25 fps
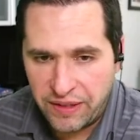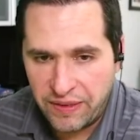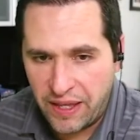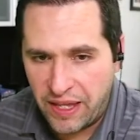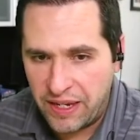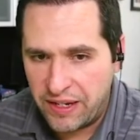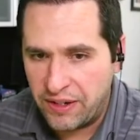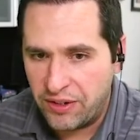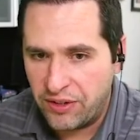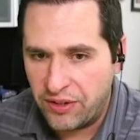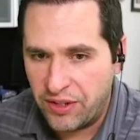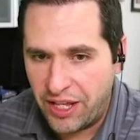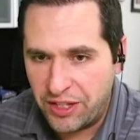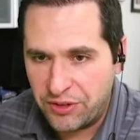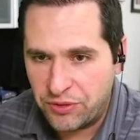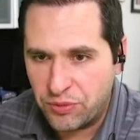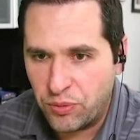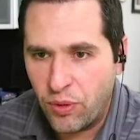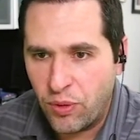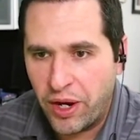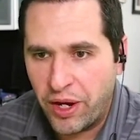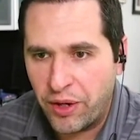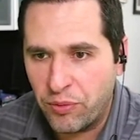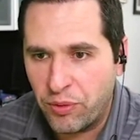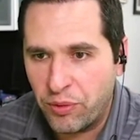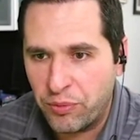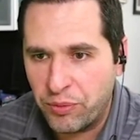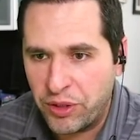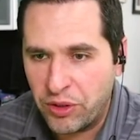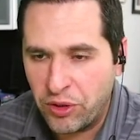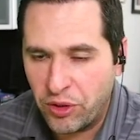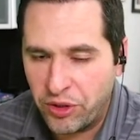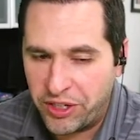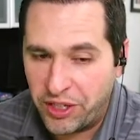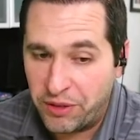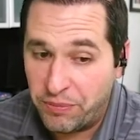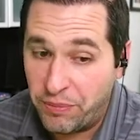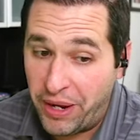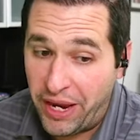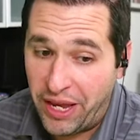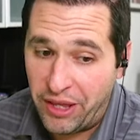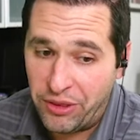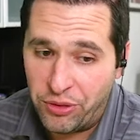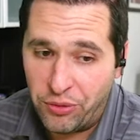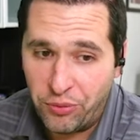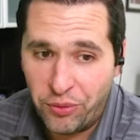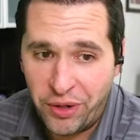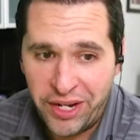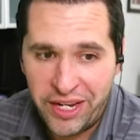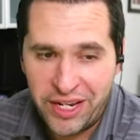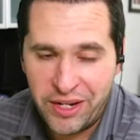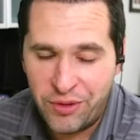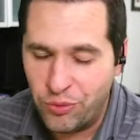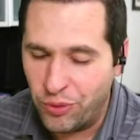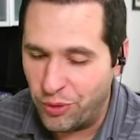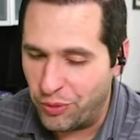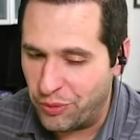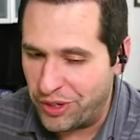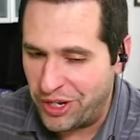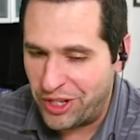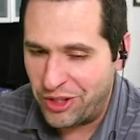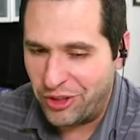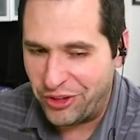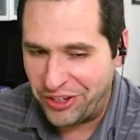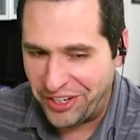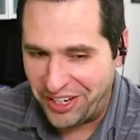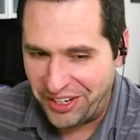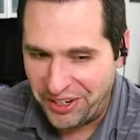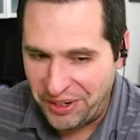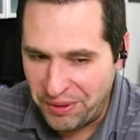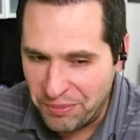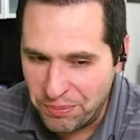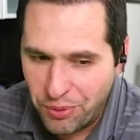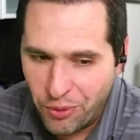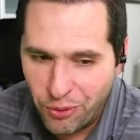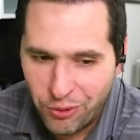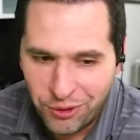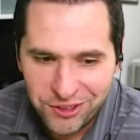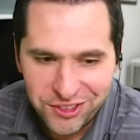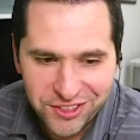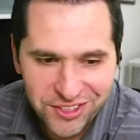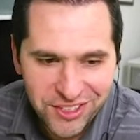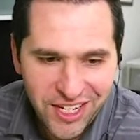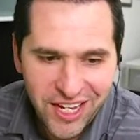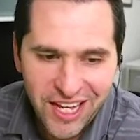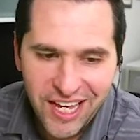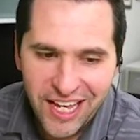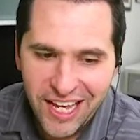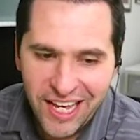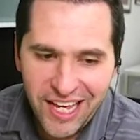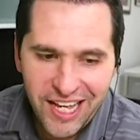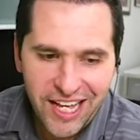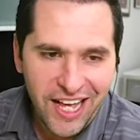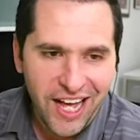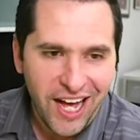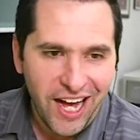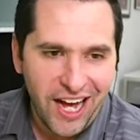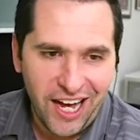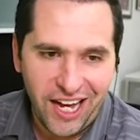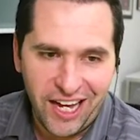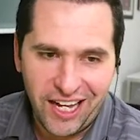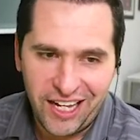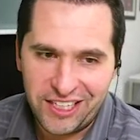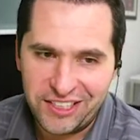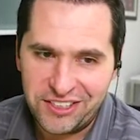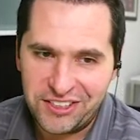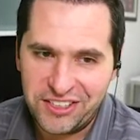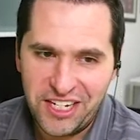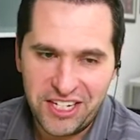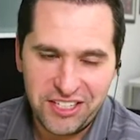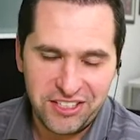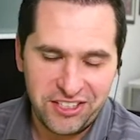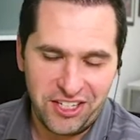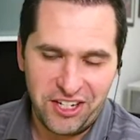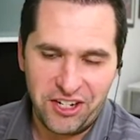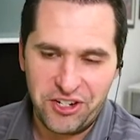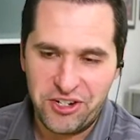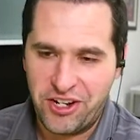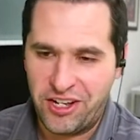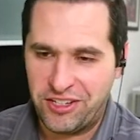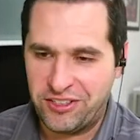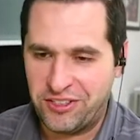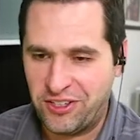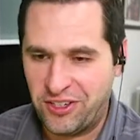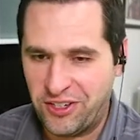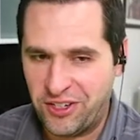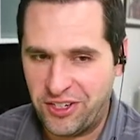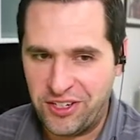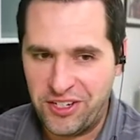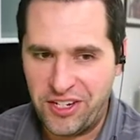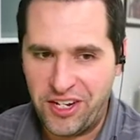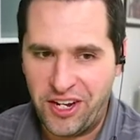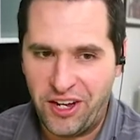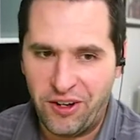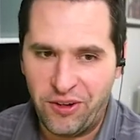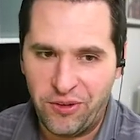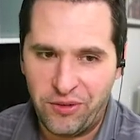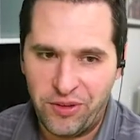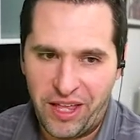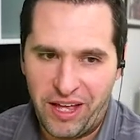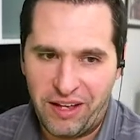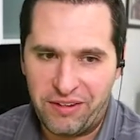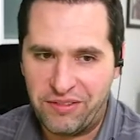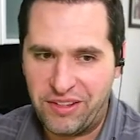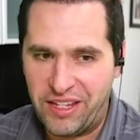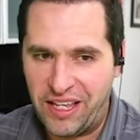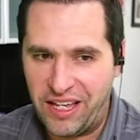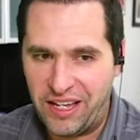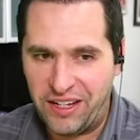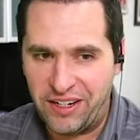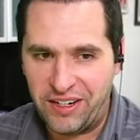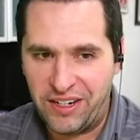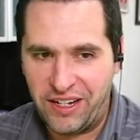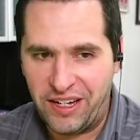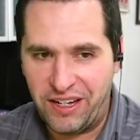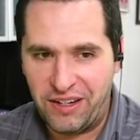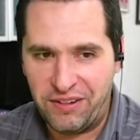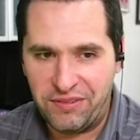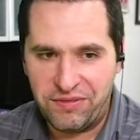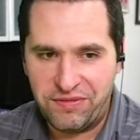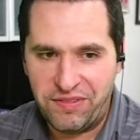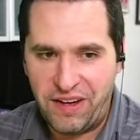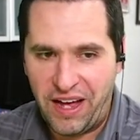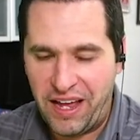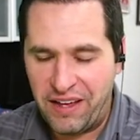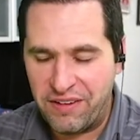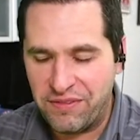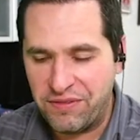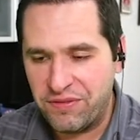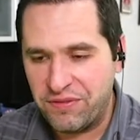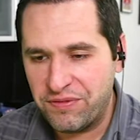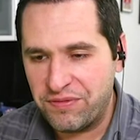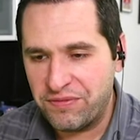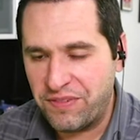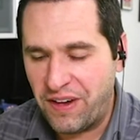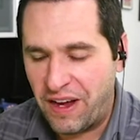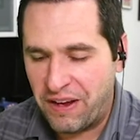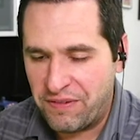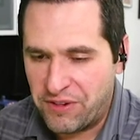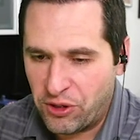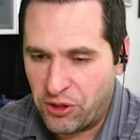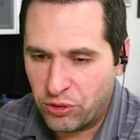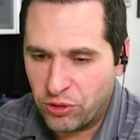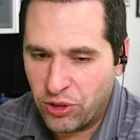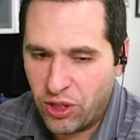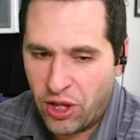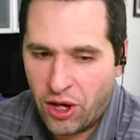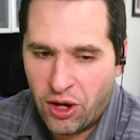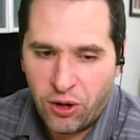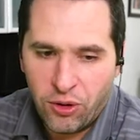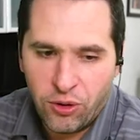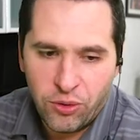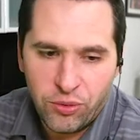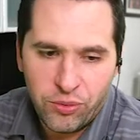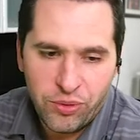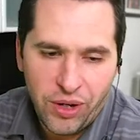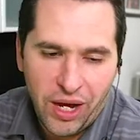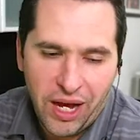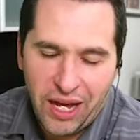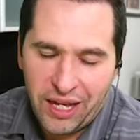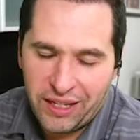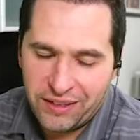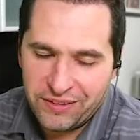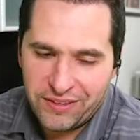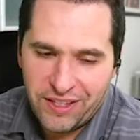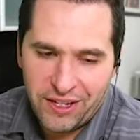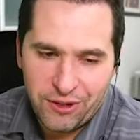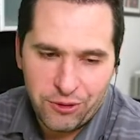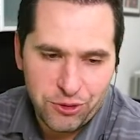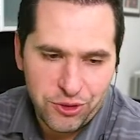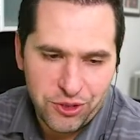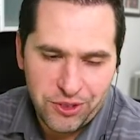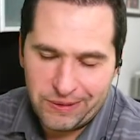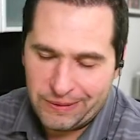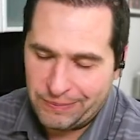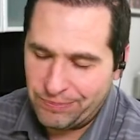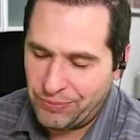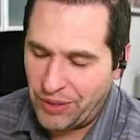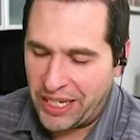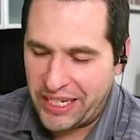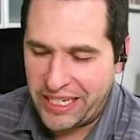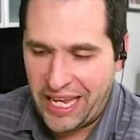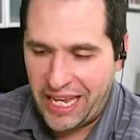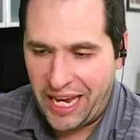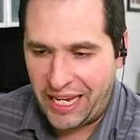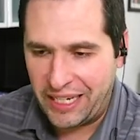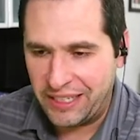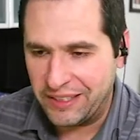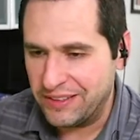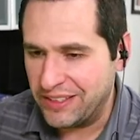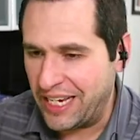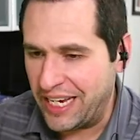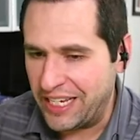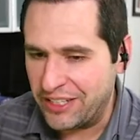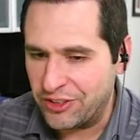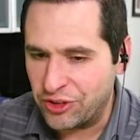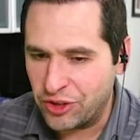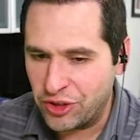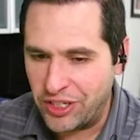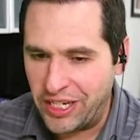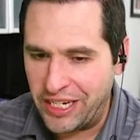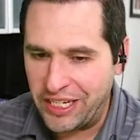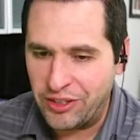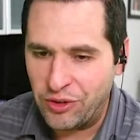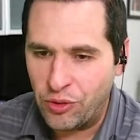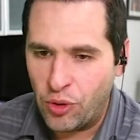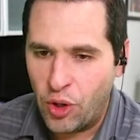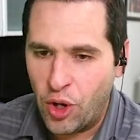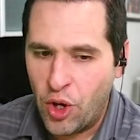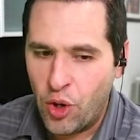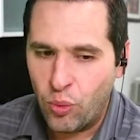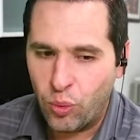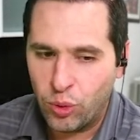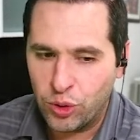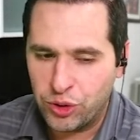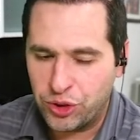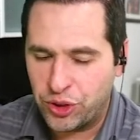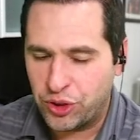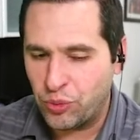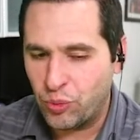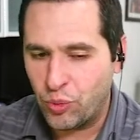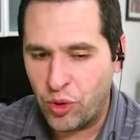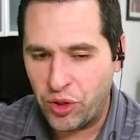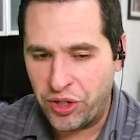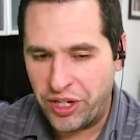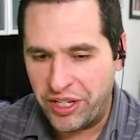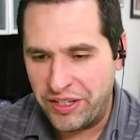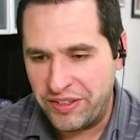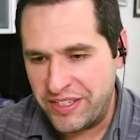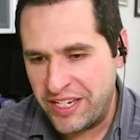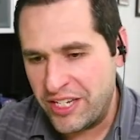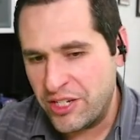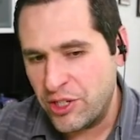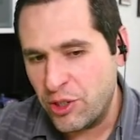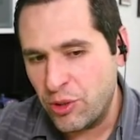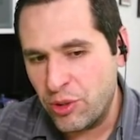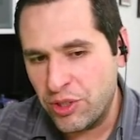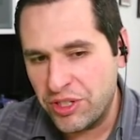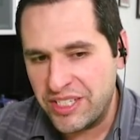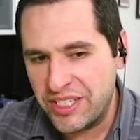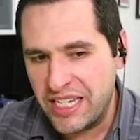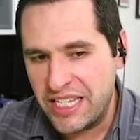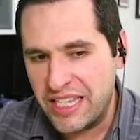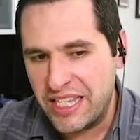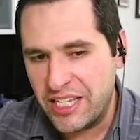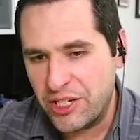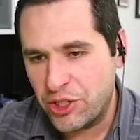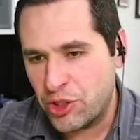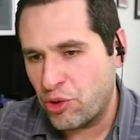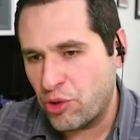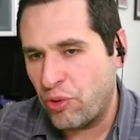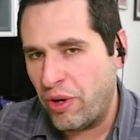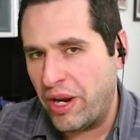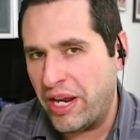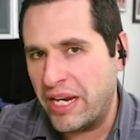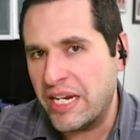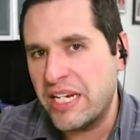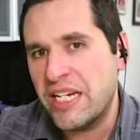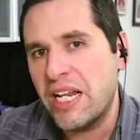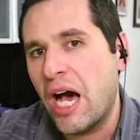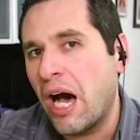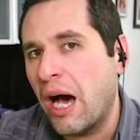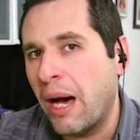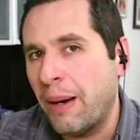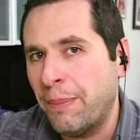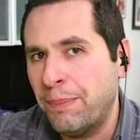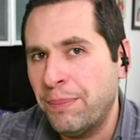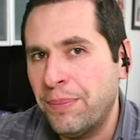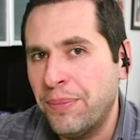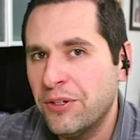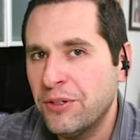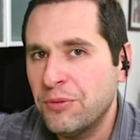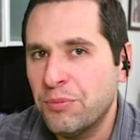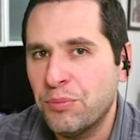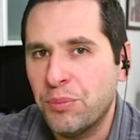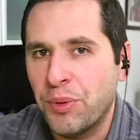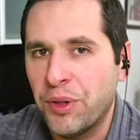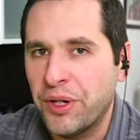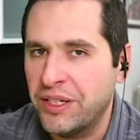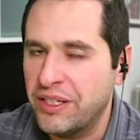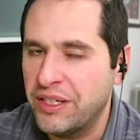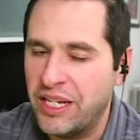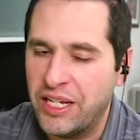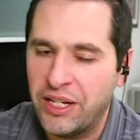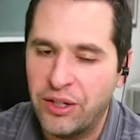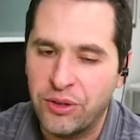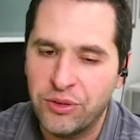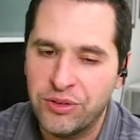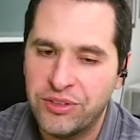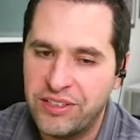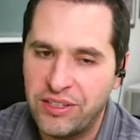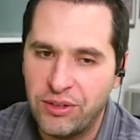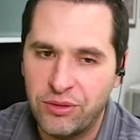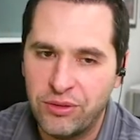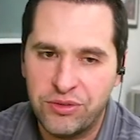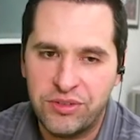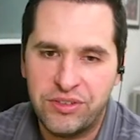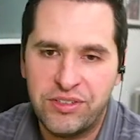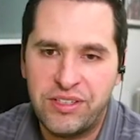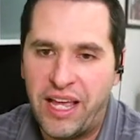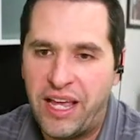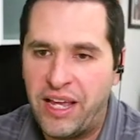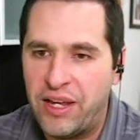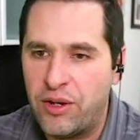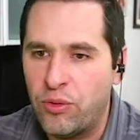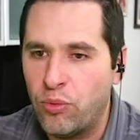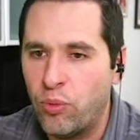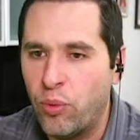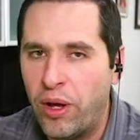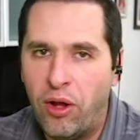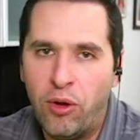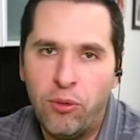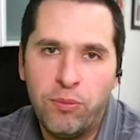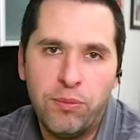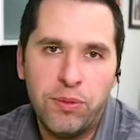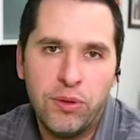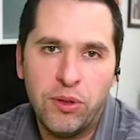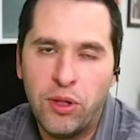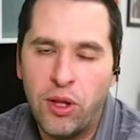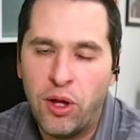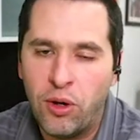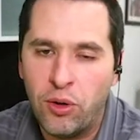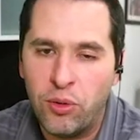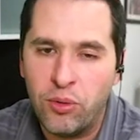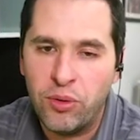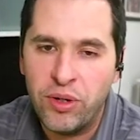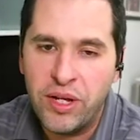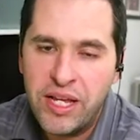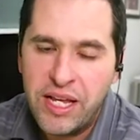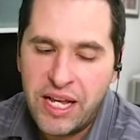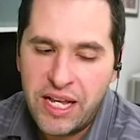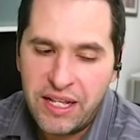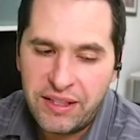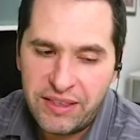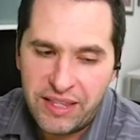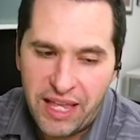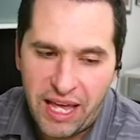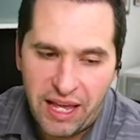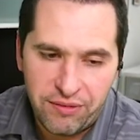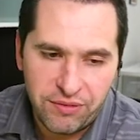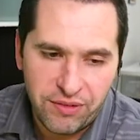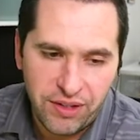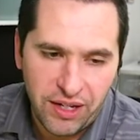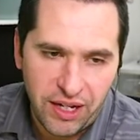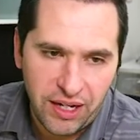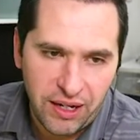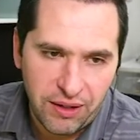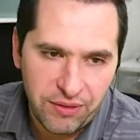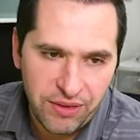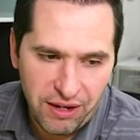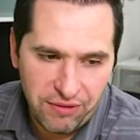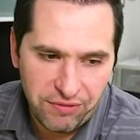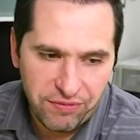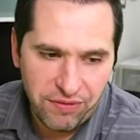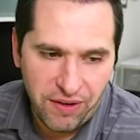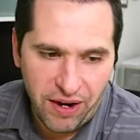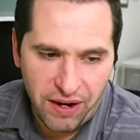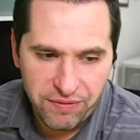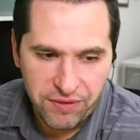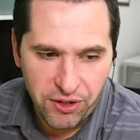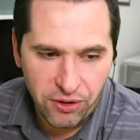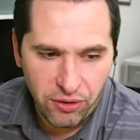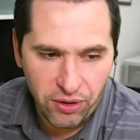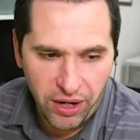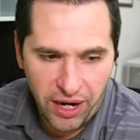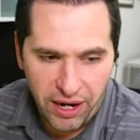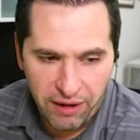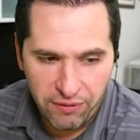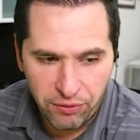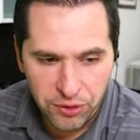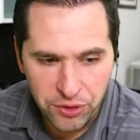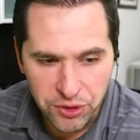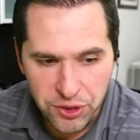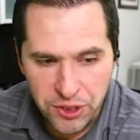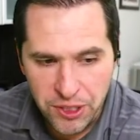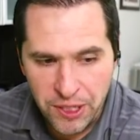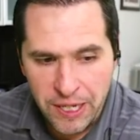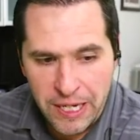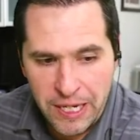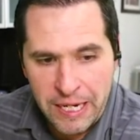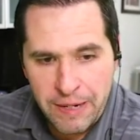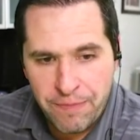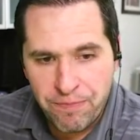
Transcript: And then that's why when we look at PADD 3, when we look at imports, uh, seasonally adjusted, you know that that uh, five five year low. Uh, there's again, it's it, we'll we'll continue to see this trend up, but it'll still stay well below that uh, that five year average.